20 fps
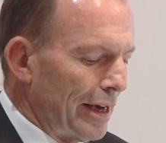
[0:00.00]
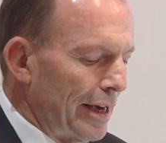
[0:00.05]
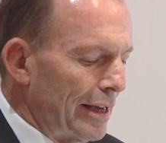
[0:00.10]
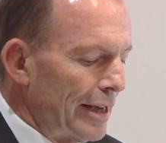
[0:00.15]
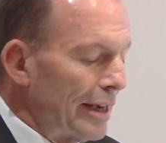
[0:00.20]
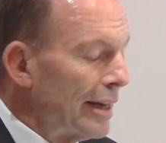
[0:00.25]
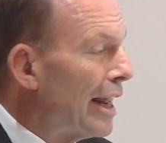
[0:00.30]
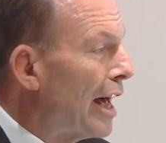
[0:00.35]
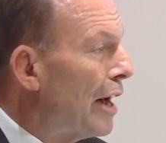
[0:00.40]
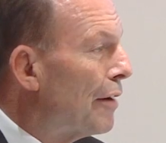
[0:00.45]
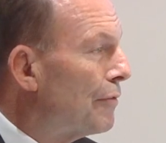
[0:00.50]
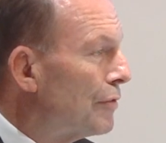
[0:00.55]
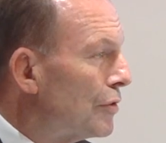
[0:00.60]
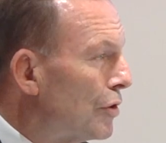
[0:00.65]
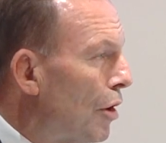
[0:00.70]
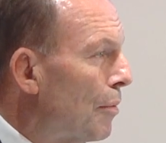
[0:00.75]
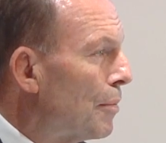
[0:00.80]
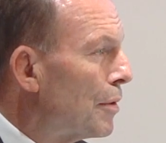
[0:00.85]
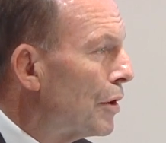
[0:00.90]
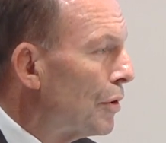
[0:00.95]
Yet our
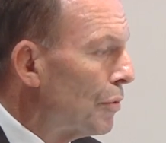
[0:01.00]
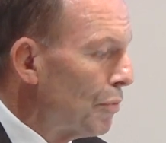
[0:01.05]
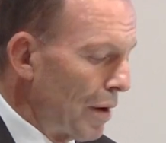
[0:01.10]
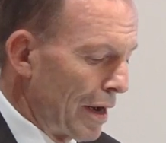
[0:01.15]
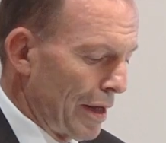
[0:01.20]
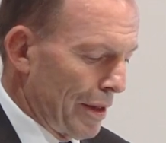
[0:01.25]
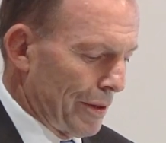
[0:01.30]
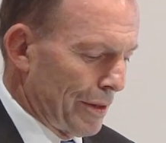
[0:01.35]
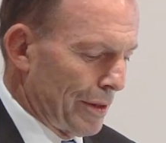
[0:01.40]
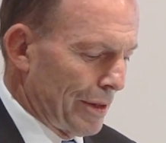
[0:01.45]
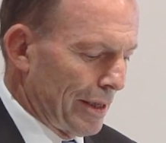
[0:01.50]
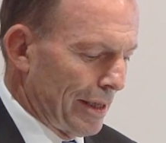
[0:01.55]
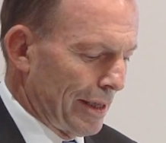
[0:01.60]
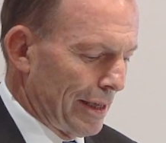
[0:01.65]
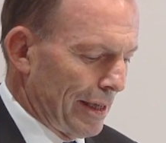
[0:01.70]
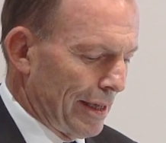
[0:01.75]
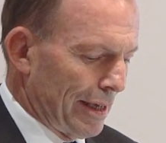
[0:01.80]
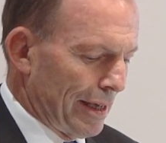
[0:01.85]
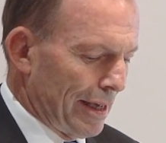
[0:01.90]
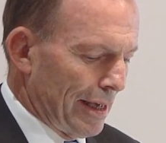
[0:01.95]
phenomenal wealth
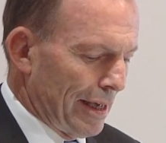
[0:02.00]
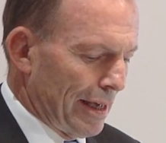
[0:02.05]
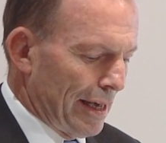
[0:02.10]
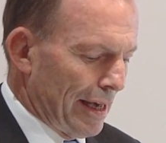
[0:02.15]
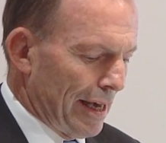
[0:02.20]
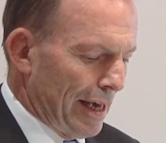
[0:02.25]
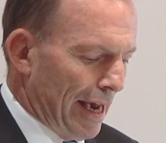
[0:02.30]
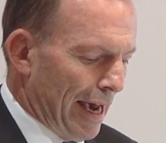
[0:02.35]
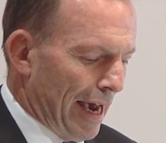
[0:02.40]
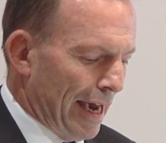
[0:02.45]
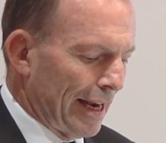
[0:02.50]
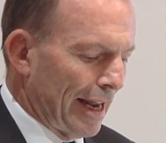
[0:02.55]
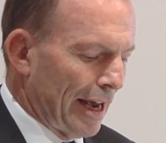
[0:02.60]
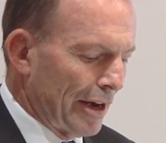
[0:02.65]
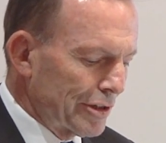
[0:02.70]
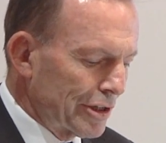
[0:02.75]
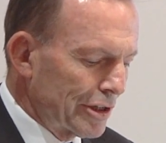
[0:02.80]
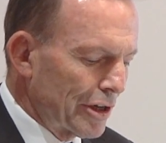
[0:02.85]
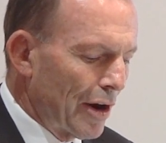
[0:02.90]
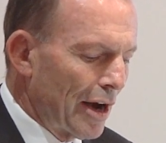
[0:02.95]
and
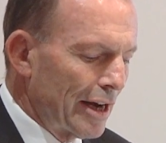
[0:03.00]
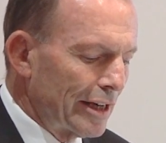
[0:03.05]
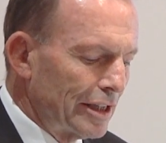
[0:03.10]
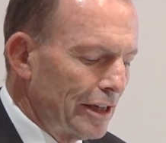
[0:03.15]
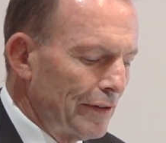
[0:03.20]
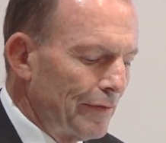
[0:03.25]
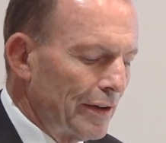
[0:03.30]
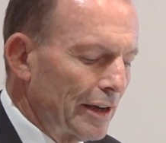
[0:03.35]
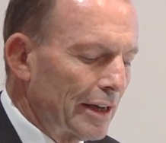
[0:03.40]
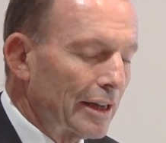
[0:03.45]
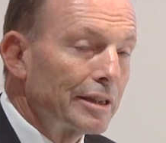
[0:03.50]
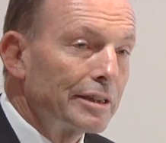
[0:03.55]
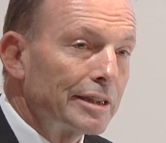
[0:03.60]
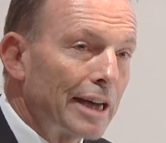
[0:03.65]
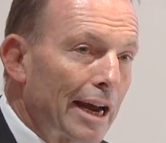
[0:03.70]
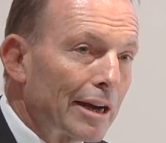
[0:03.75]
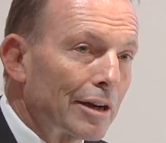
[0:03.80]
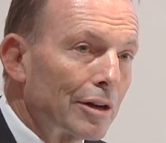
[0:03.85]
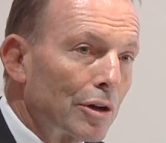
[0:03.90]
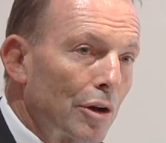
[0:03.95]
our scientific and
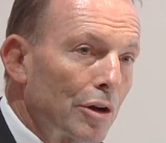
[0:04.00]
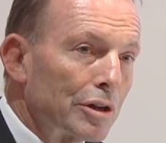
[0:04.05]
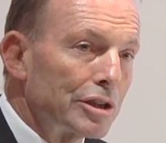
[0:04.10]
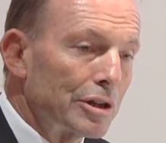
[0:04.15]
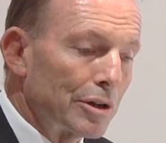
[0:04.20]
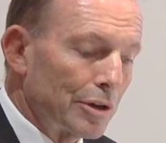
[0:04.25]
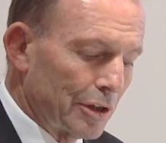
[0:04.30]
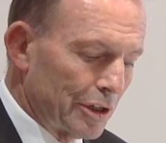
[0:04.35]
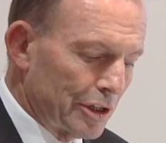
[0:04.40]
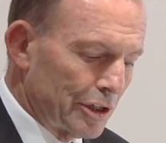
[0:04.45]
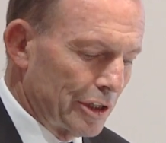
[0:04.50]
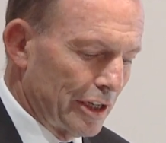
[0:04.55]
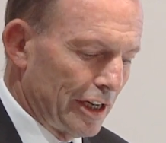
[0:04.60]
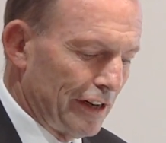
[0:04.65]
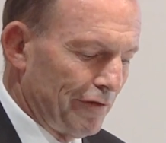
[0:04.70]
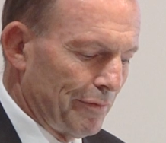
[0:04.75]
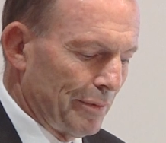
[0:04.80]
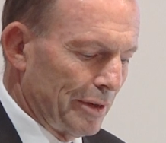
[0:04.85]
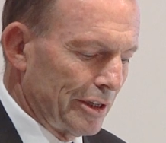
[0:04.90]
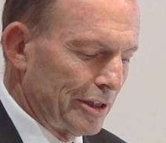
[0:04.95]
technological
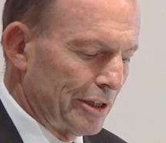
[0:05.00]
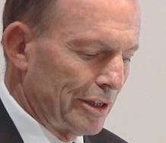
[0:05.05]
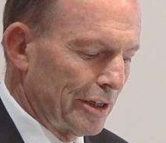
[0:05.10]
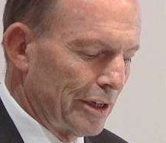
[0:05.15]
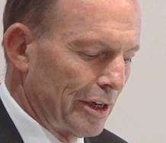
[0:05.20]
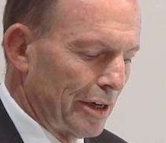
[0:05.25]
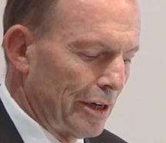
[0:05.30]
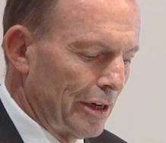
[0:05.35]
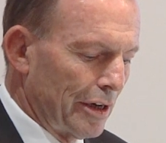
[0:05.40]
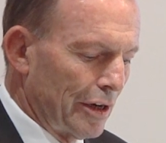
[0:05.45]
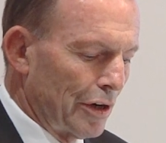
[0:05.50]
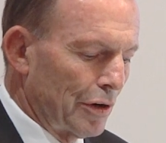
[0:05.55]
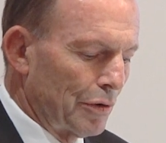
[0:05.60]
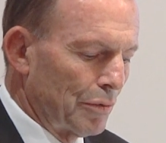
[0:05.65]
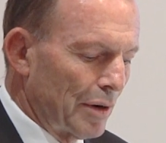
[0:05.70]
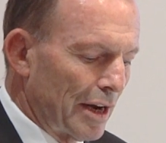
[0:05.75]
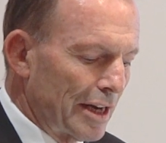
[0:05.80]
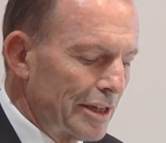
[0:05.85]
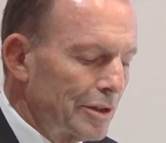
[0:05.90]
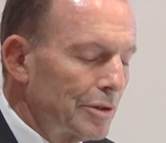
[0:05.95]
achievements
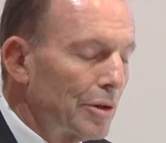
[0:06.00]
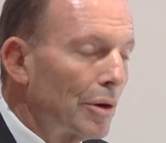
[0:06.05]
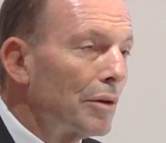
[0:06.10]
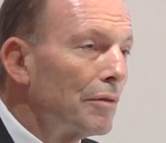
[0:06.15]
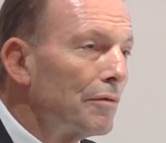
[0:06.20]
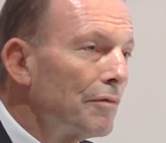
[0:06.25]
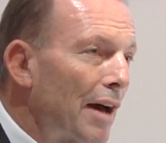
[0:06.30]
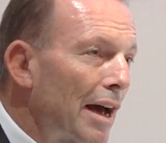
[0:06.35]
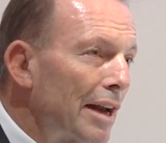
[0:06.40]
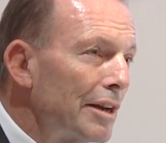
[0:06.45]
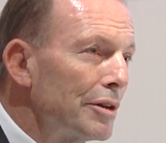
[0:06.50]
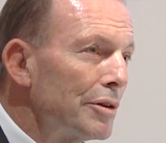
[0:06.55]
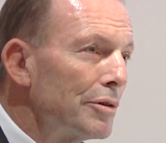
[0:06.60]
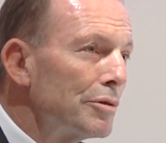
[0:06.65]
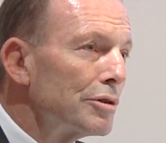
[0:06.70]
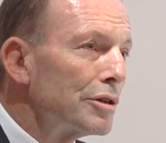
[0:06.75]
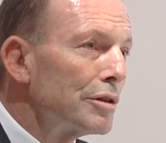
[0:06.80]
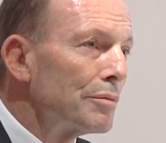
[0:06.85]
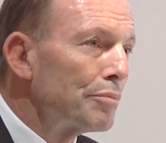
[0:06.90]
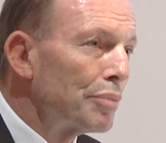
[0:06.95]
rest on
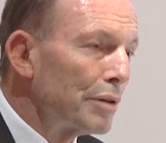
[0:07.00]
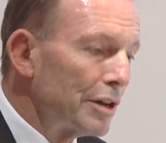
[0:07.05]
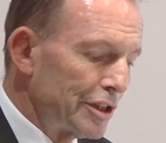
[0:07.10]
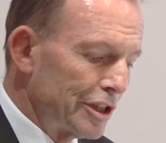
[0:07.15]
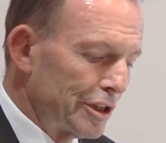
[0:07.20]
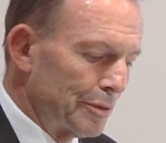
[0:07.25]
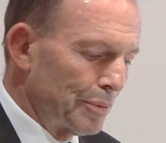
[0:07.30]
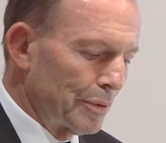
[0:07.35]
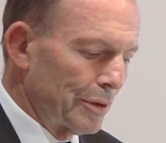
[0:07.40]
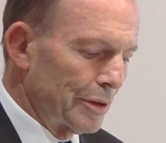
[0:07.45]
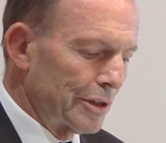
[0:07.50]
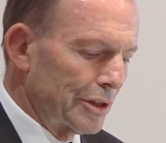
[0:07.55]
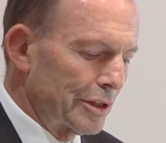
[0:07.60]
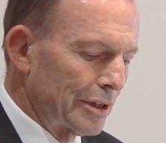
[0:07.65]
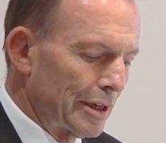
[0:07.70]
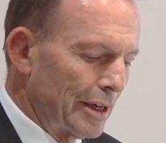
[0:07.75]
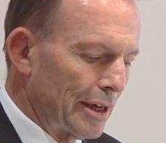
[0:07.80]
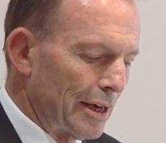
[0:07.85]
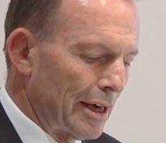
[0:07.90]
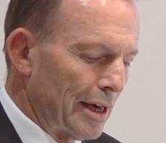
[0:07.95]
values and
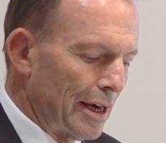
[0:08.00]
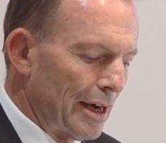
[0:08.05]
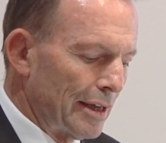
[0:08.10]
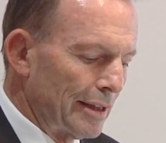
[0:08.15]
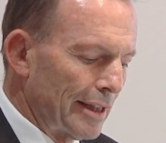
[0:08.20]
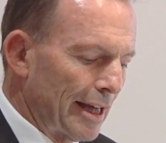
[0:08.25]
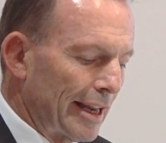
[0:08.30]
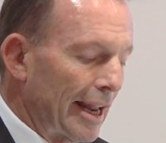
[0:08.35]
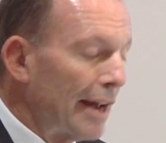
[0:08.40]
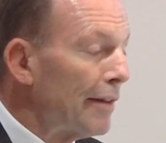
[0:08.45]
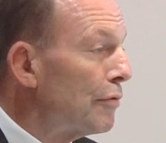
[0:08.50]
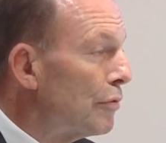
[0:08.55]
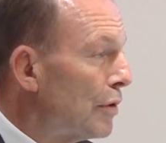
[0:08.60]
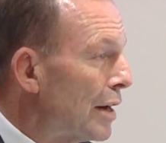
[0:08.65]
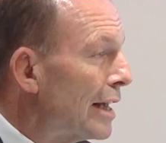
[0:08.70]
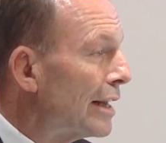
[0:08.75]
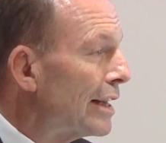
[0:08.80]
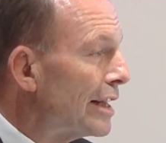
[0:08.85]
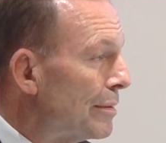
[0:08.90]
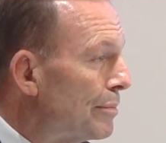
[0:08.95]
principles that have
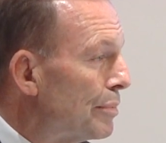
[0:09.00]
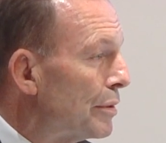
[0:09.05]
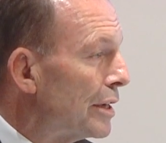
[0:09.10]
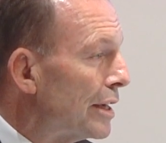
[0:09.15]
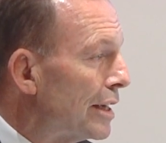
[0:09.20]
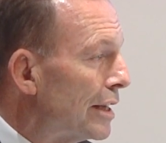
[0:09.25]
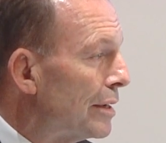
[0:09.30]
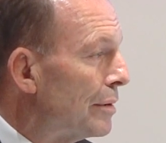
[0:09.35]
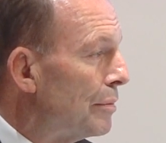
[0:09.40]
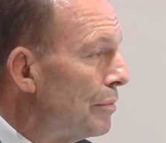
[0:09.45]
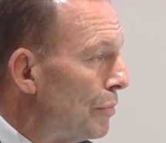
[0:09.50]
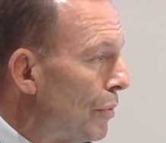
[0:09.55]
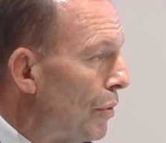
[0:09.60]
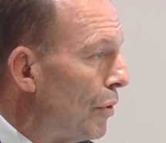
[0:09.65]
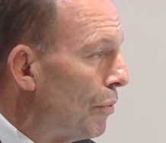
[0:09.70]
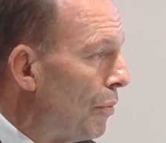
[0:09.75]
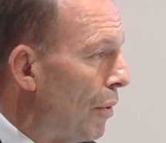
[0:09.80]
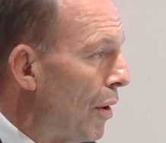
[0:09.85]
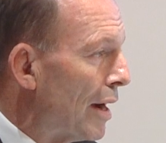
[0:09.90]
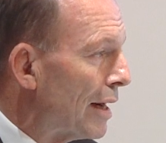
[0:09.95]
rarely been
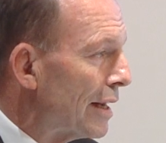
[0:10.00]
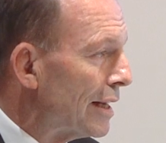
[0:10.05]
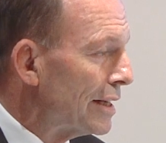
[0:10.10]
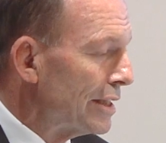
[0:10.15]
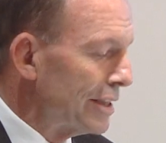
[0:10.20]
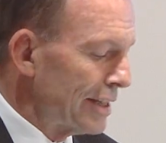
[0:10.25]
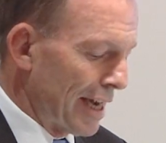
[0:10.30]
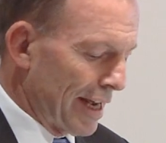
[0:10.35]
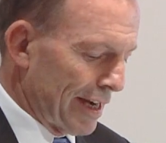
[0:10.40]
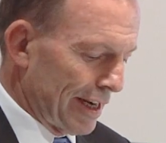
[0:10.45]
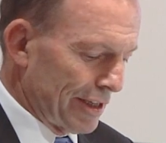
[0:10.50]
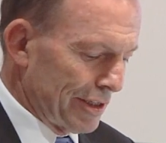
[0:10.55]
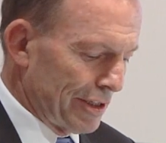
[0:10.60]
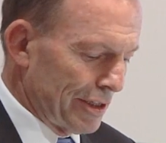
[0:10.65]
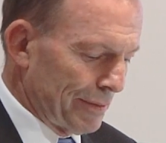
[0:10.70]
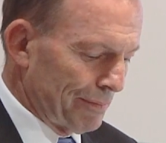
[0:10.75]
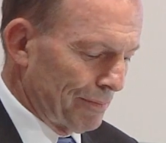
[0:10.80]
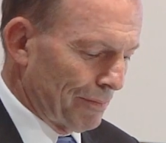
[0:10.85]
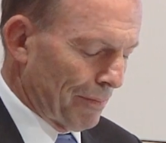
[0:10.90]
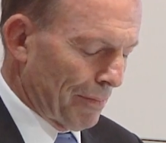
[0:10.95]
more widely challenged.